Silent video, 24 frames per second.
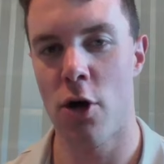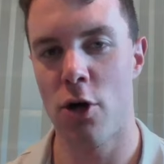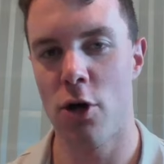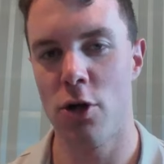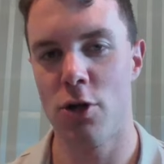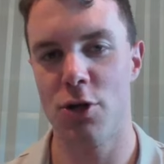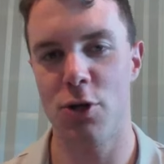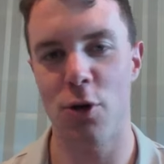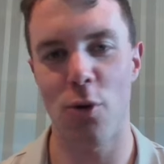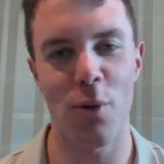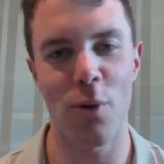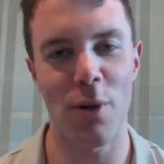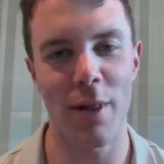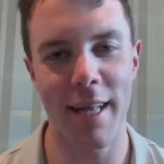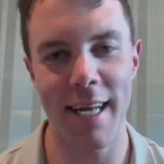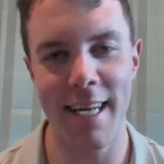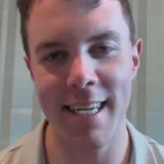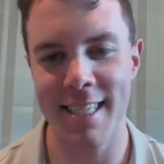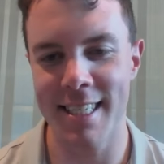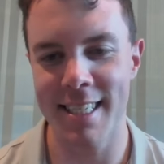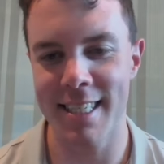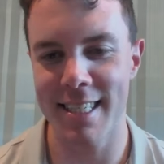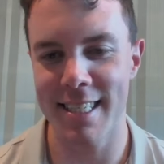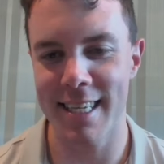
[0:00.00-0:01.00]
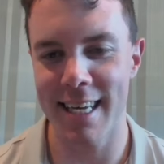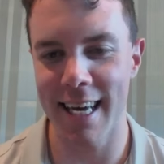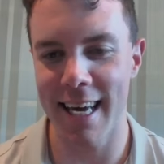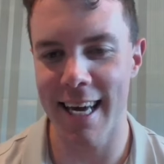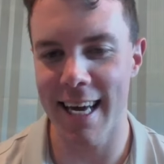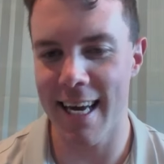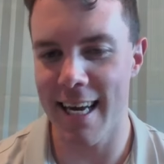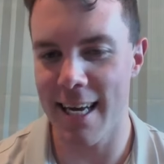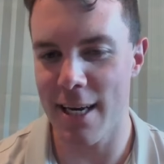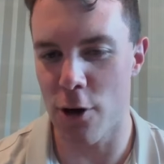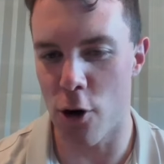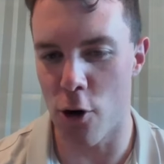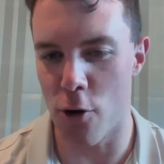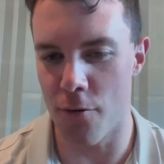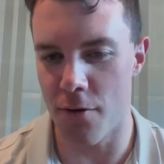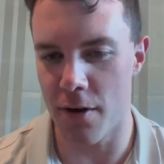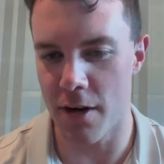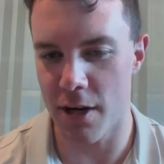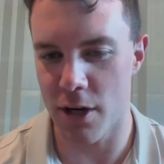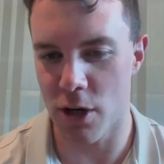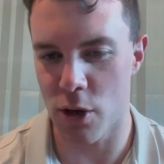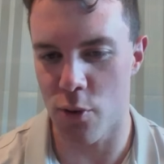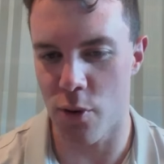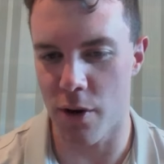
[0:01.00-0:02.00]
So let's head
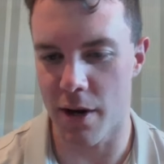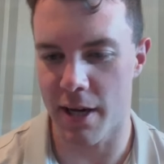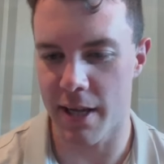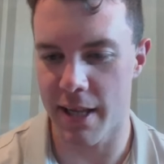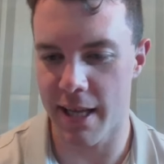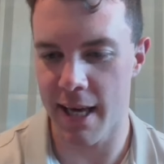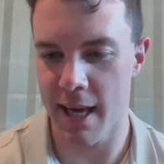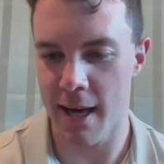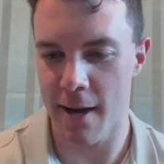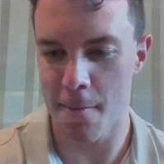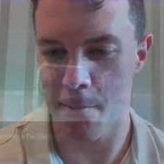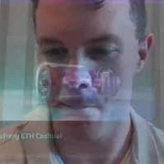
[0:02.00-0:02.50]
over quickly.